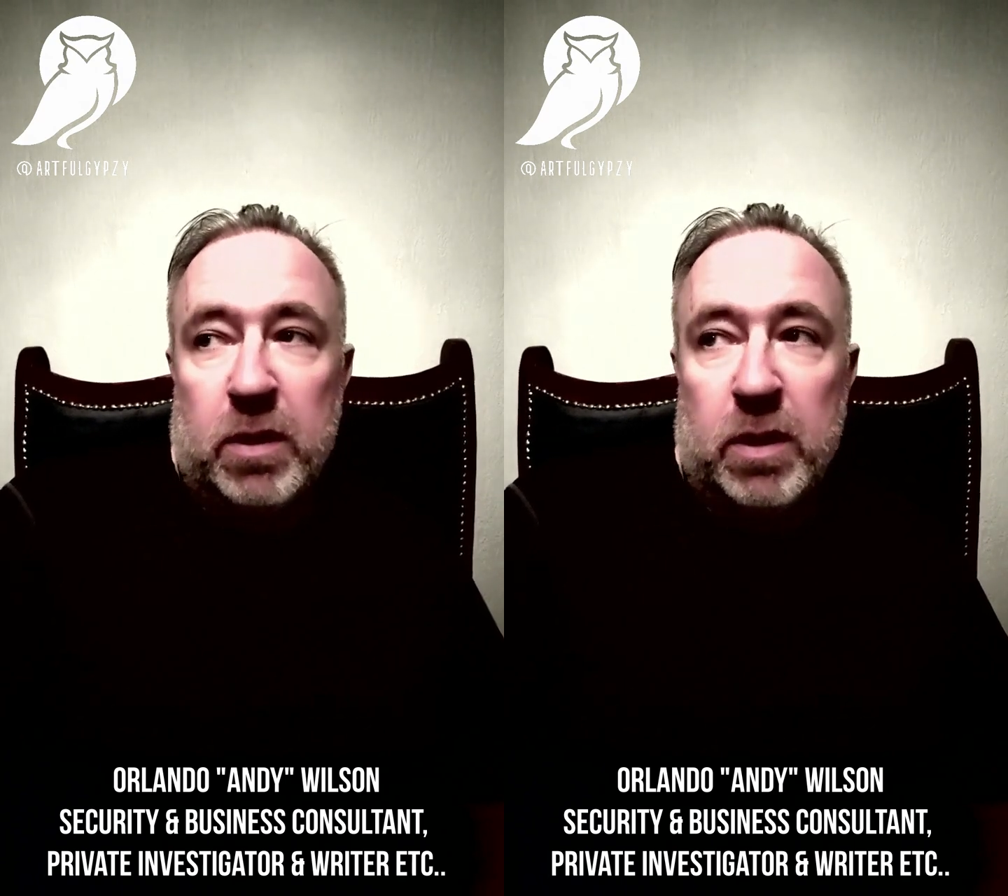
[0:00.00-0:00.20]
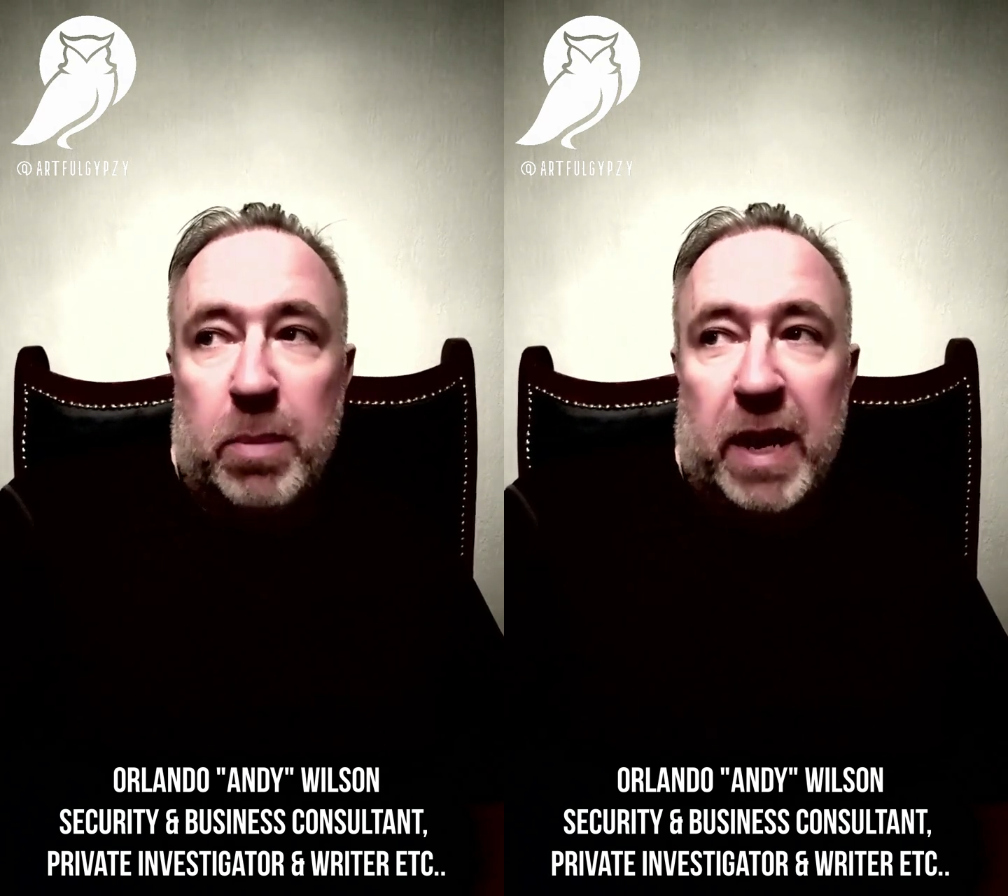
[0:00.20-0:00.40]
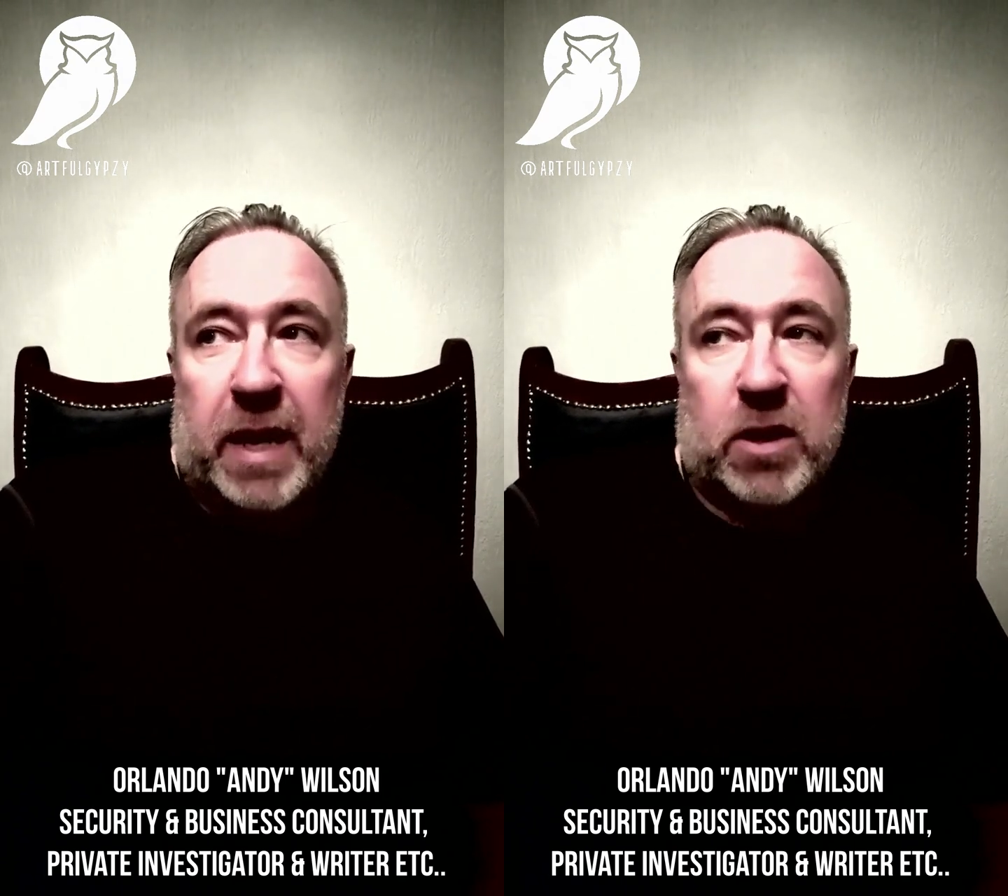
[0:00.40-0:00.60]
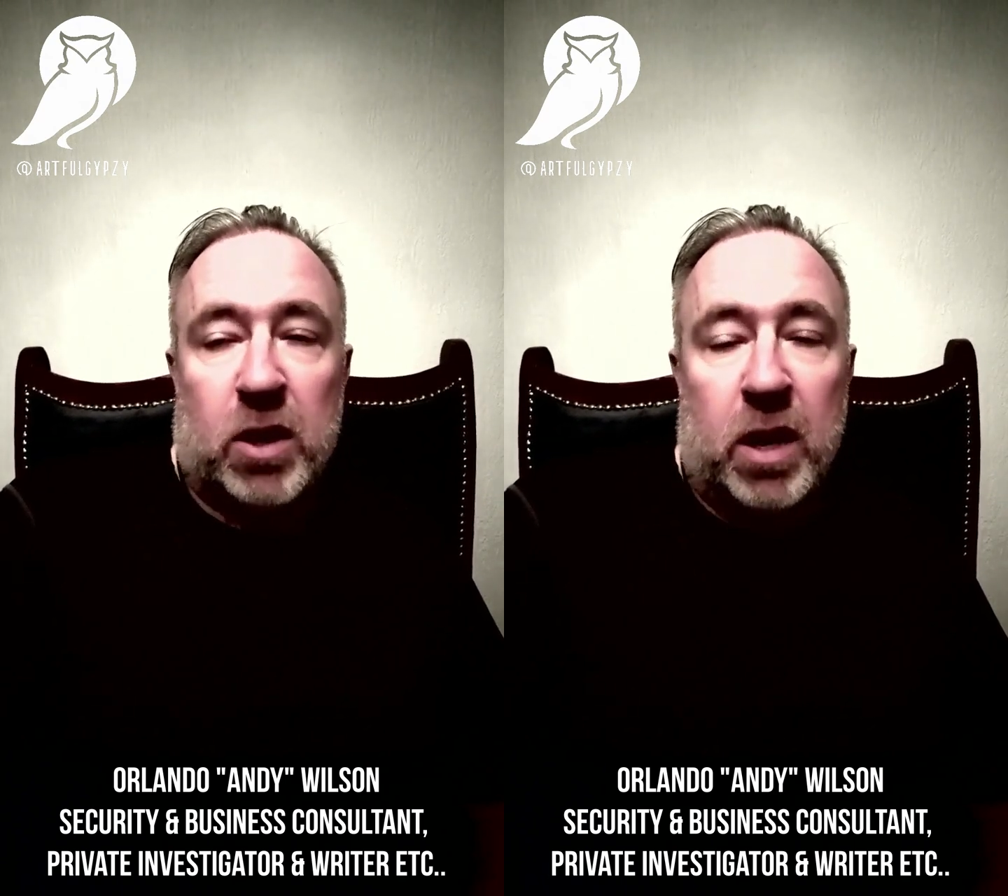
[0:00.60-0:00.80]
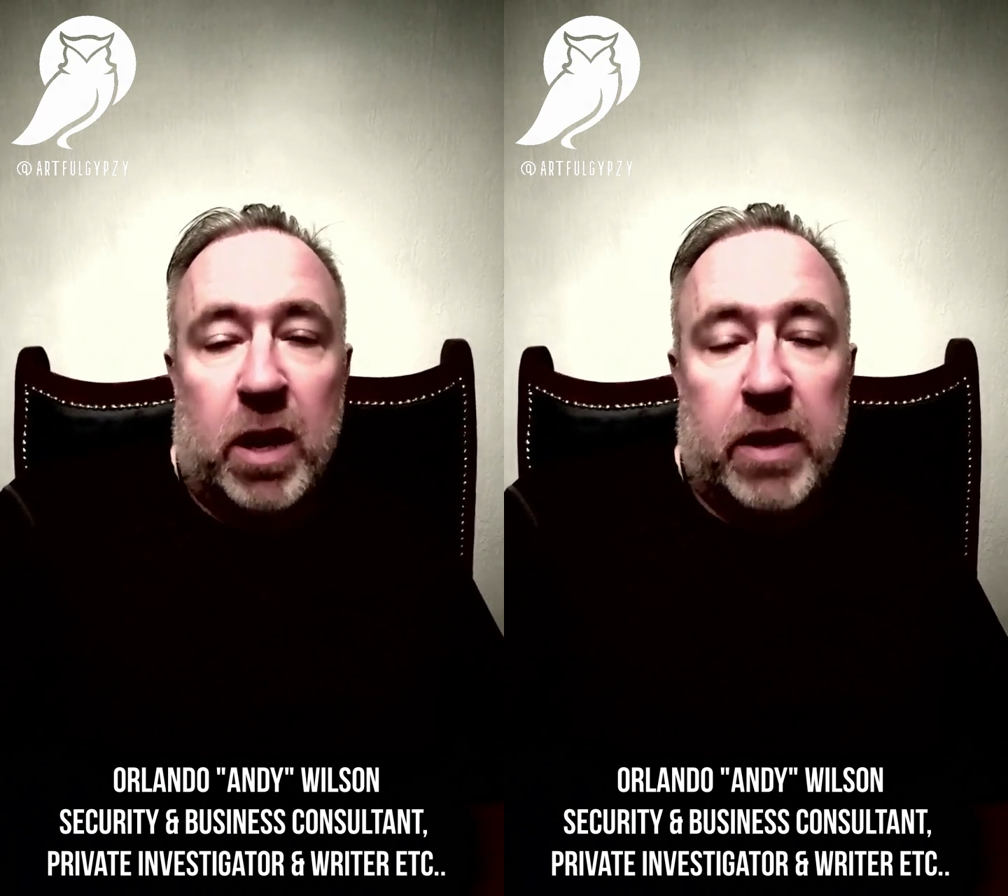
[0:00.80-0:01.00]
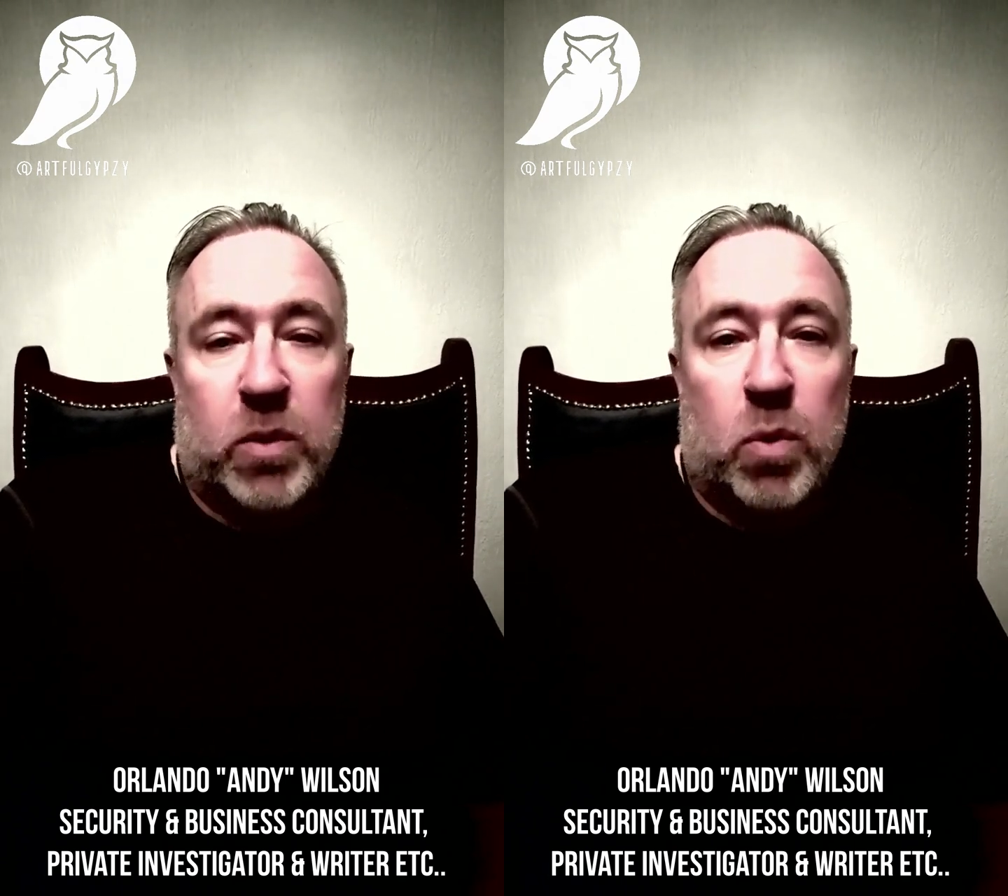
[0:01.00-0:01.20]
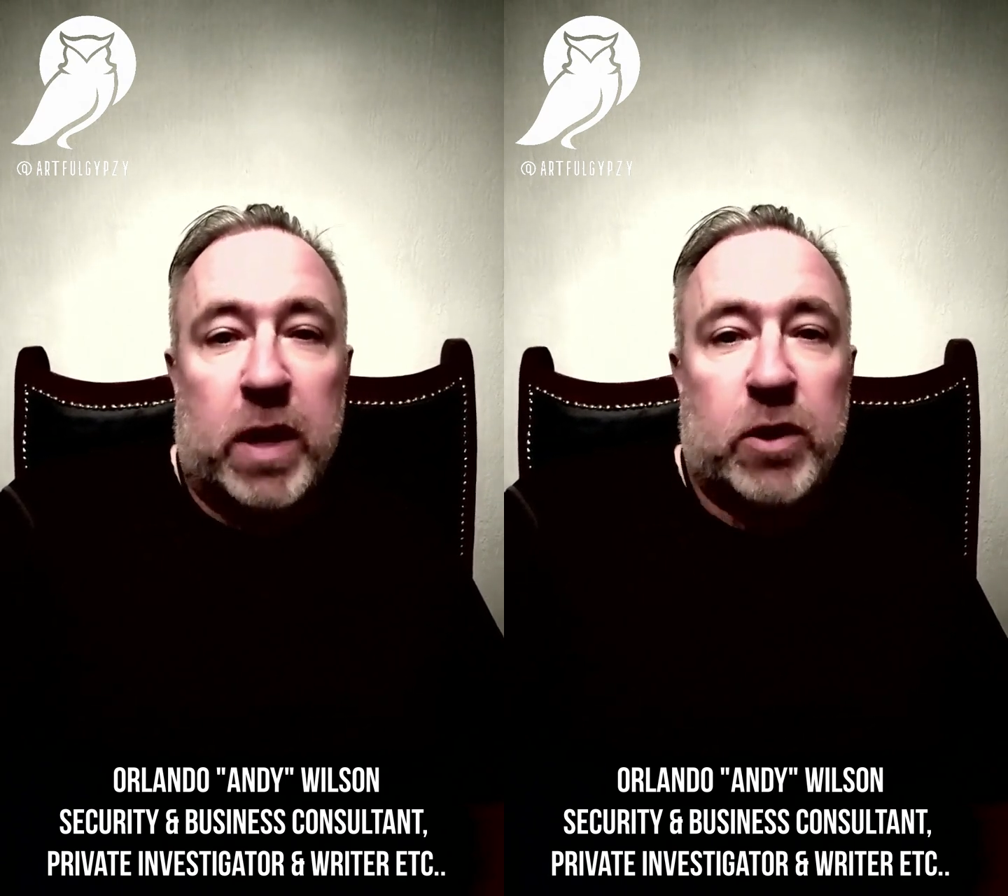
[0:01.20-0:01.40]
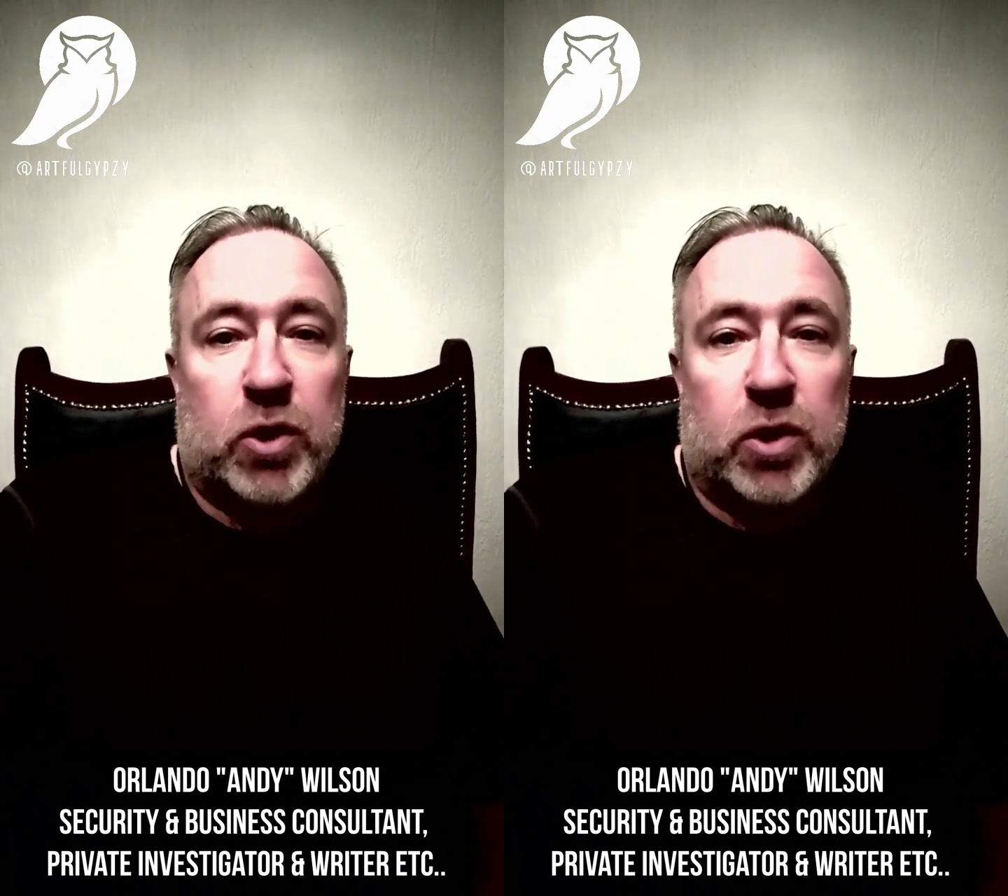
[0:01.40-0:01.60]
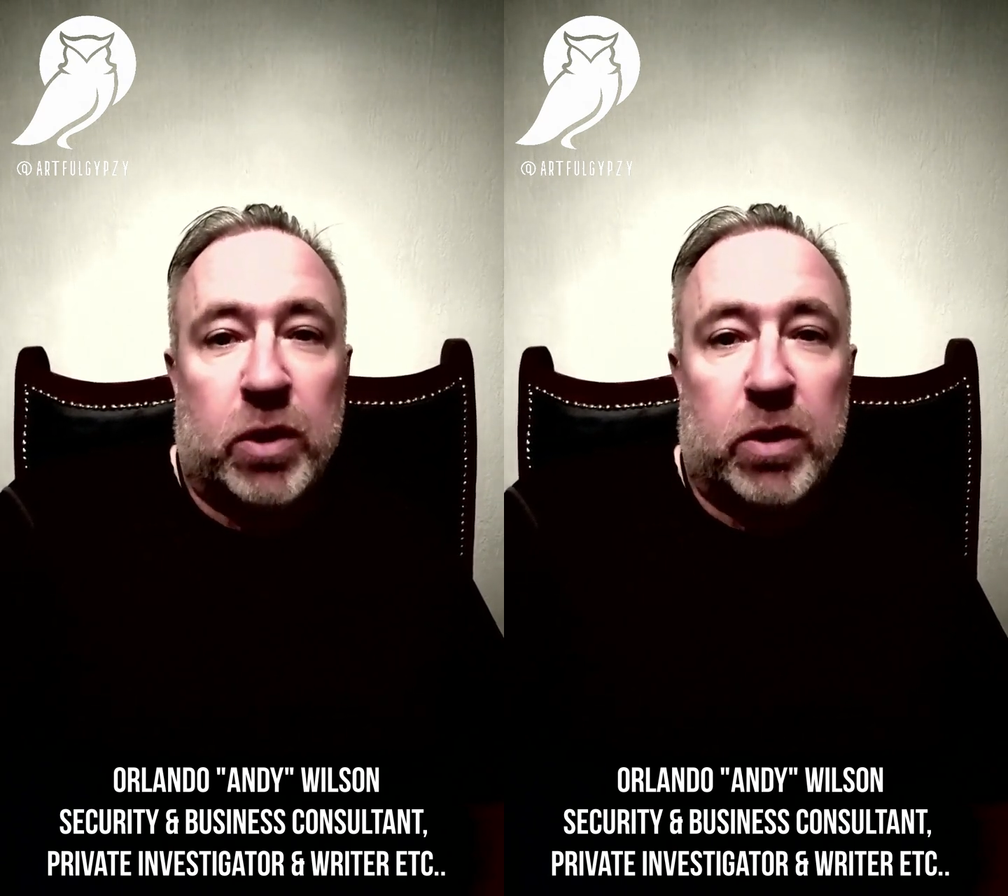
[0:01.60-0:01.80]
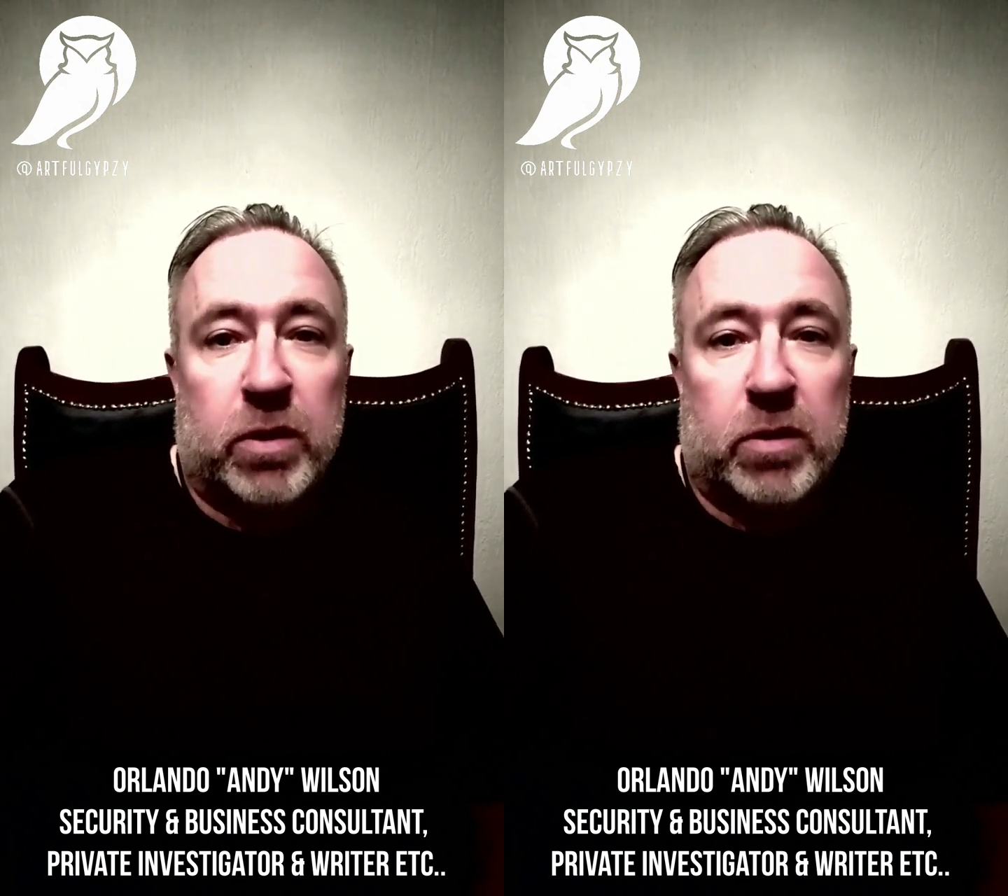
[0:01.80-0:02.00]
the black tie, the white
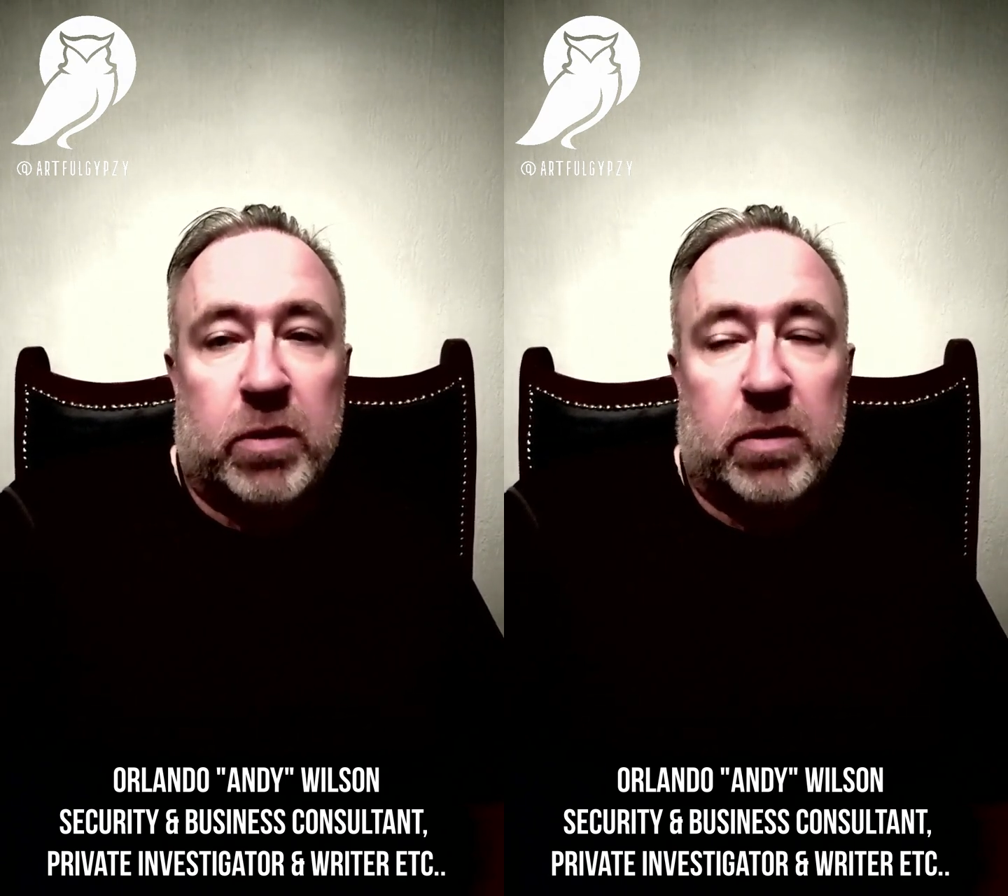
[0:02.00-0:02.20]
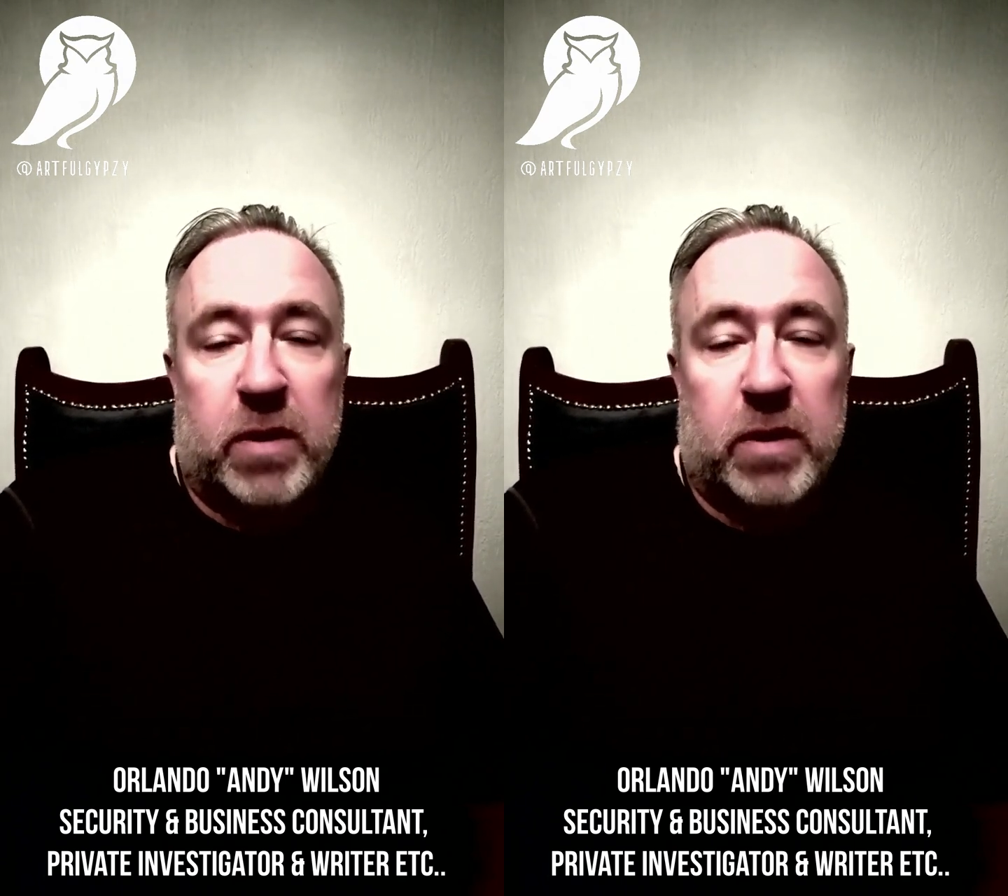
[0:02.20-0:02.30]
shirt,